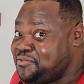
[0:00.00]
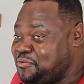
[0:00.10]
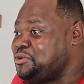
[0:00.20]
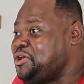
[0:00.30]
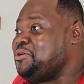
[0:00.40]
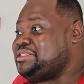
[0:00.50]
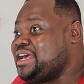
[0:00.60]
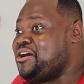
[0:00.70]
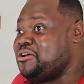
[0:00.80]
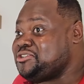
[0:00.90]
Well, no, it's
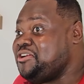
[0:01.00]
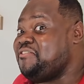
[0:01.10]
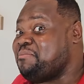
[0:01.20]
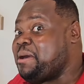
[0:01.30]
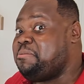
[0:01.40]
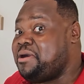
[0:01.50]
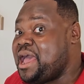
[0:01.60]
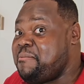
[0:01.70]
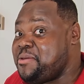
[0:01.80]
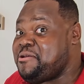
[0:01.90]
not an alternative. My
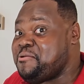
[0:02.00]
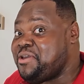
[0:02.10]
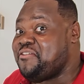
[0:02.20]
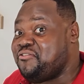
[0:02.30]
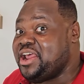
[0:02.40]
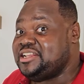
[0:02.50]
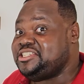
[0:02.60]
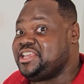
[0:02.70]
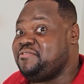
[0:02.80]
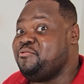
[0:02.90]
primary way of frying
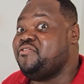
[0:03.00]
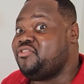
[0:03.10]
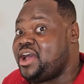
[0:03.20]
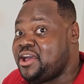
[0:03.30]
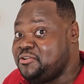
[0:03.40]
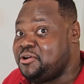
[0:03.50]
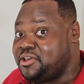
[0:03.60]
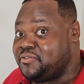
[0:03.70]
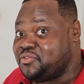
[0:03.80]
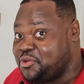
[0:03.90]
chicken with frying
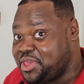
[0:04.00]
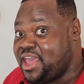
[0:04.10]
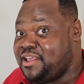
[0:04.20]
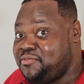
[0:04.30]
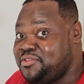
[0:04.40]
oil, okay?